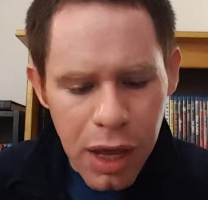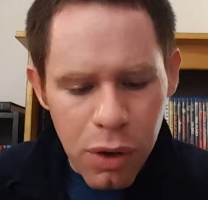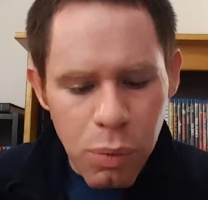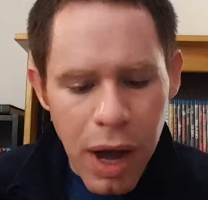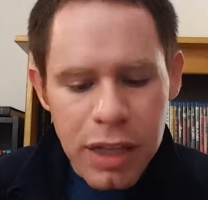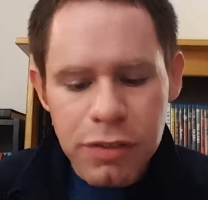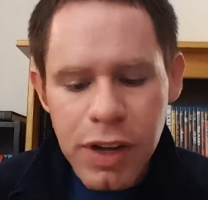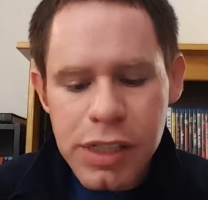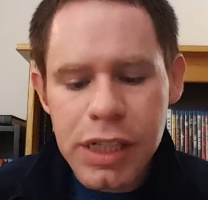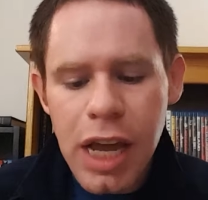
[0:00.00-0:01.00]
While
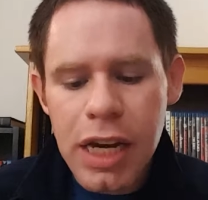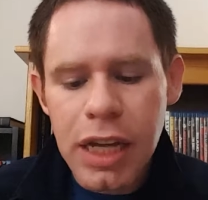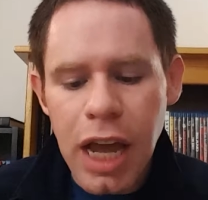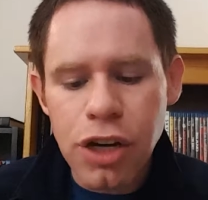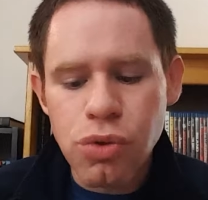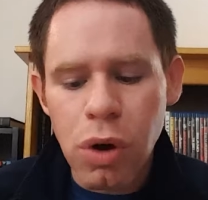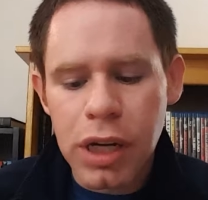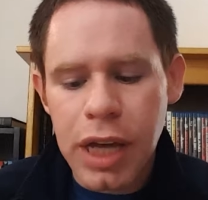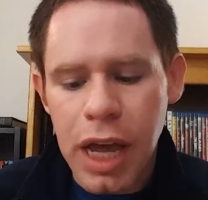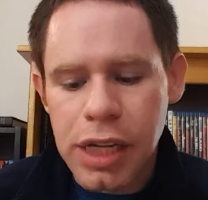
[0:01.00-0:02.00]
investigating a
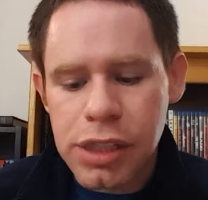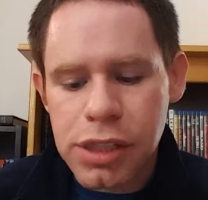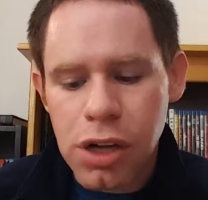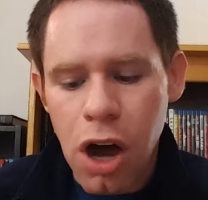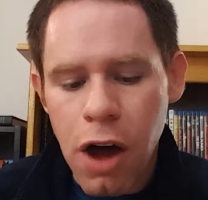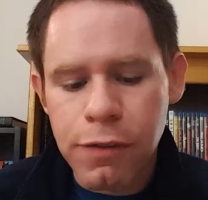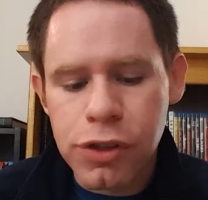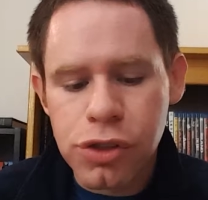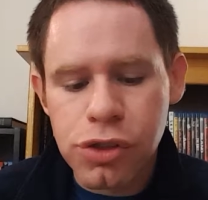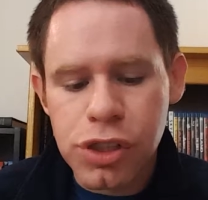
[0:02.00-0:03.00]
drug case,
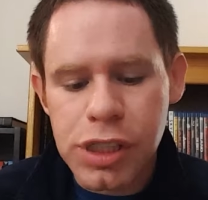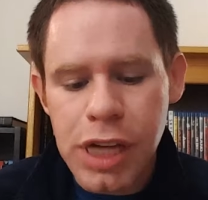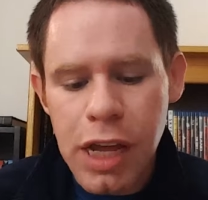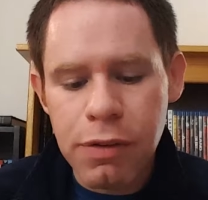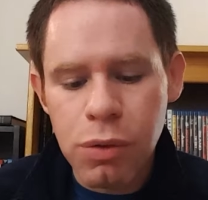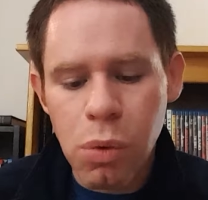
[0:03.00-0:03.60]
officers David